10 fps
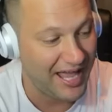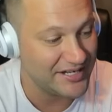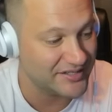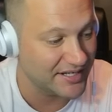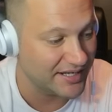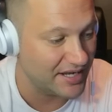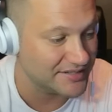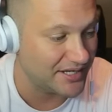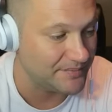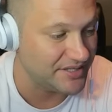hashtag
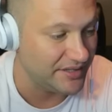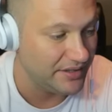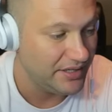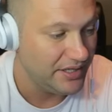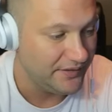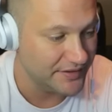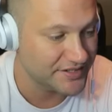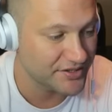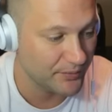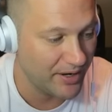Chaos Top 10.
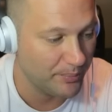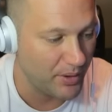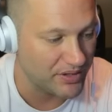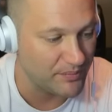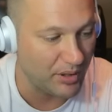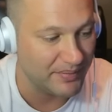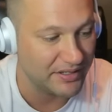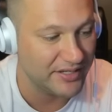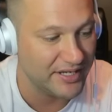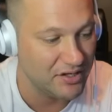This is a rare Pokemon.
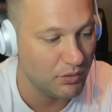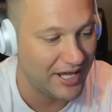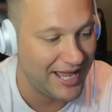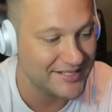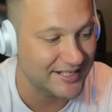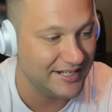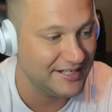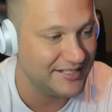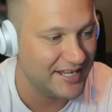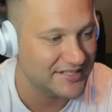Barely anyone has it,
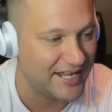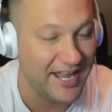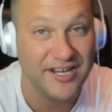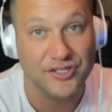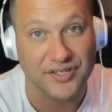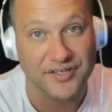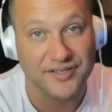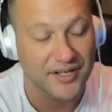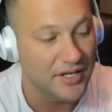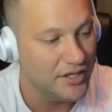and it takes
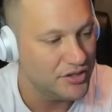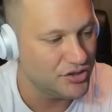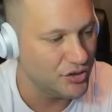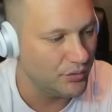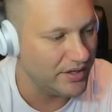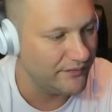ages to